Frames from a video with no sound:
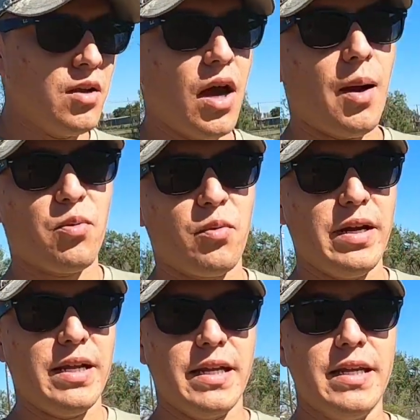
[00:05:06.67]

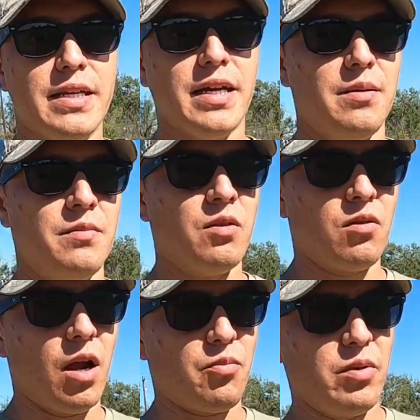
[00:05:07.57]
operating income
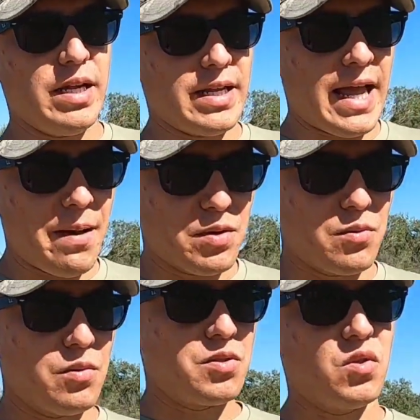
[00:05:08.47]
or operating
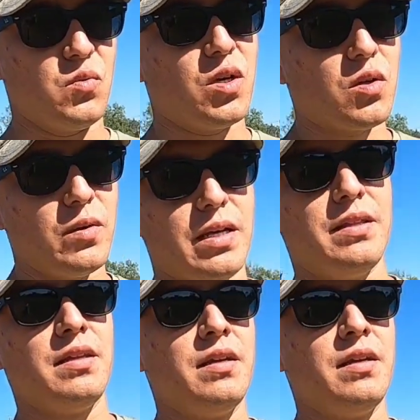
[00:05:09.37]
capital to work with,